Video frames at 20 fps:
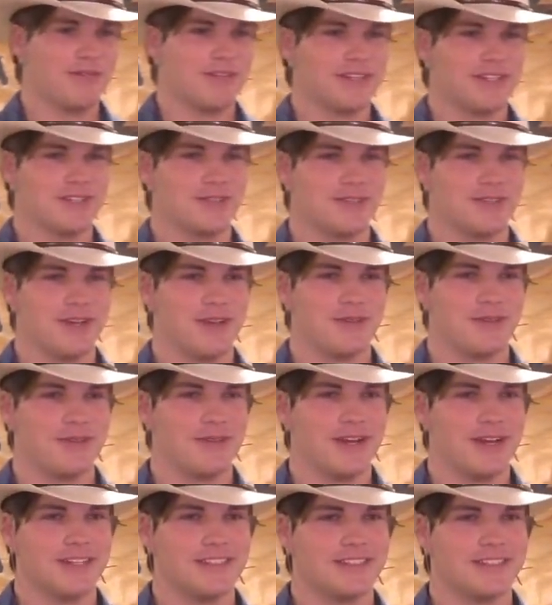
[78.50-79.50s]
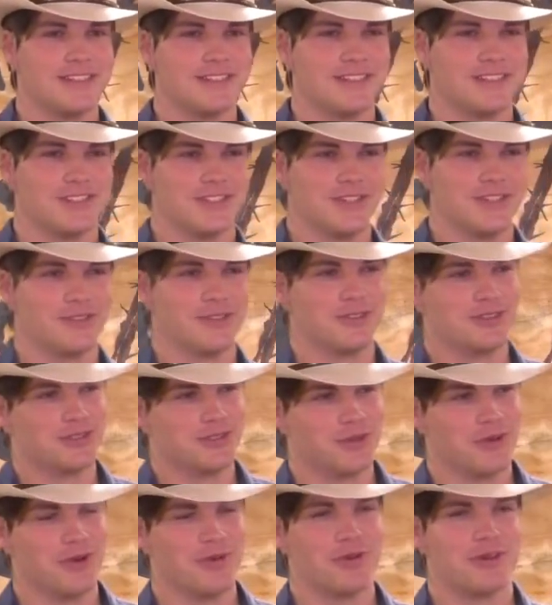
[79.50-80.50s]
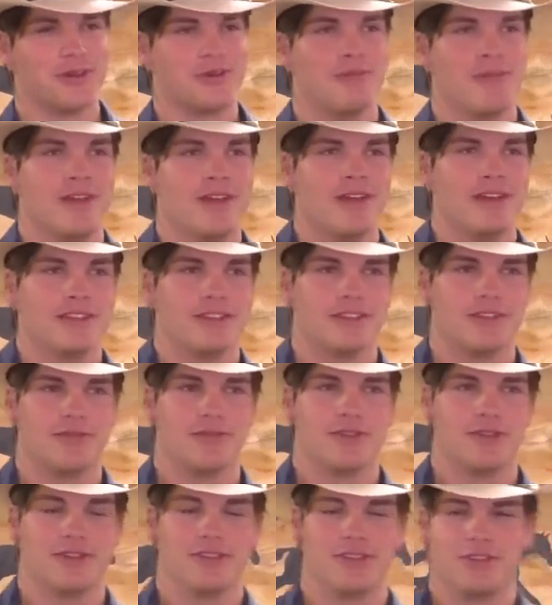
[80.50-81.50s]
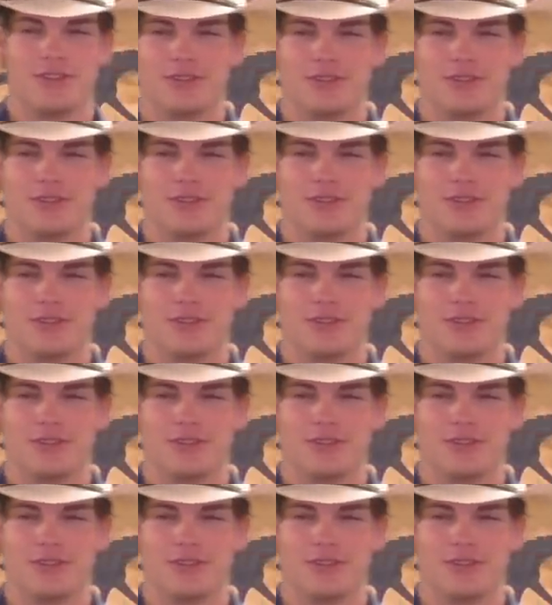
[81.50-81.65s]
that's okay with you guys. I'll share a little story with you. So for those of you who